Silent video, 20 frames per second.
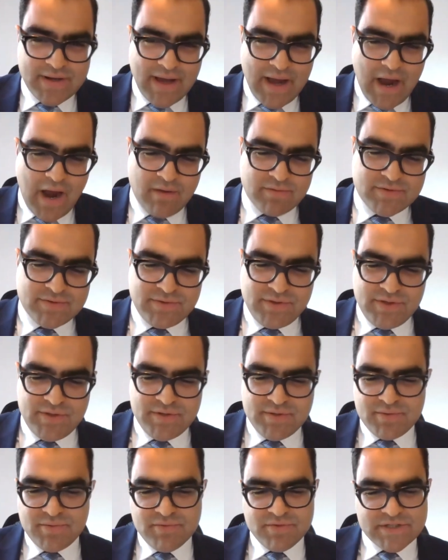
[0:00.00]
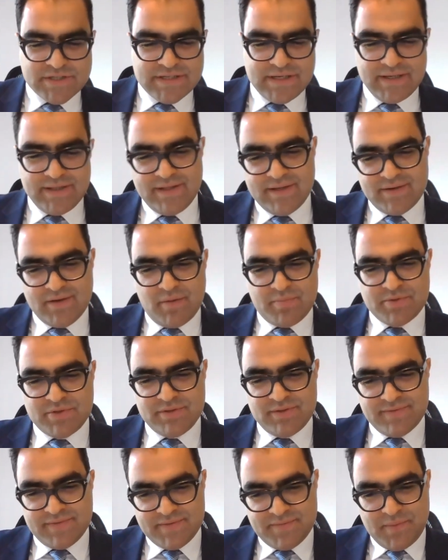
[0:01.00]
how do you see the
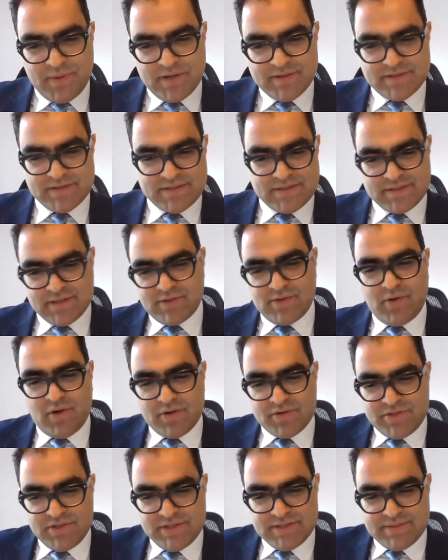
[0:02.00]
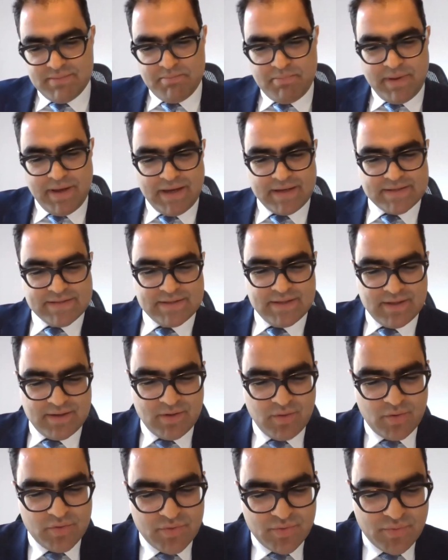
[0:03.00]
adoption of advanced technologies
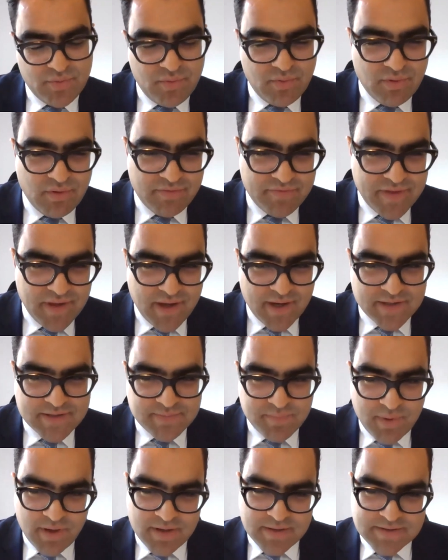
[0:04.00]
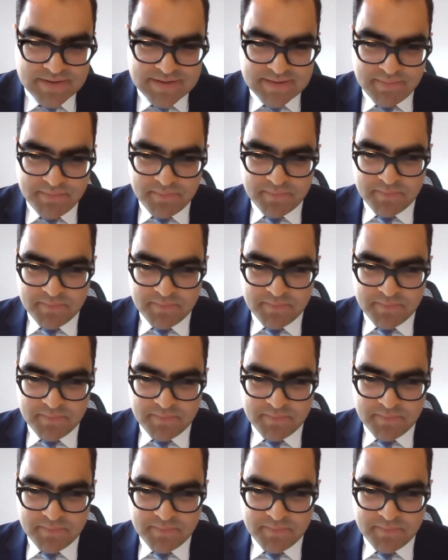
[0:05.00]
impacting on the role of the expert?